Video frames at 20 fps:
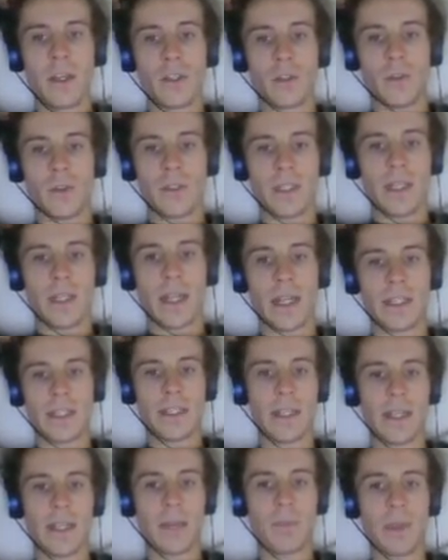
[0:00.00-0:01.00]
So instead, I
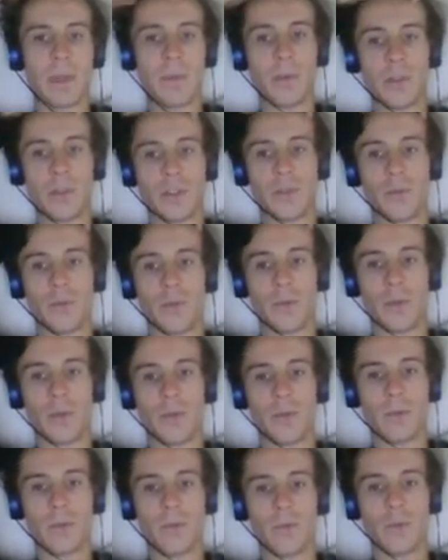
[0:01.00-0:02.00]
said that people are just
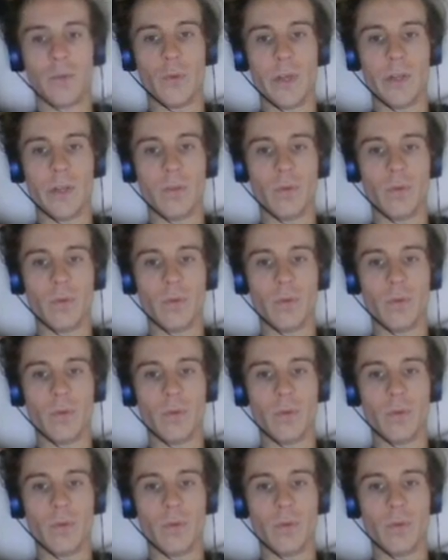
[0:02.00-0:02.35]
free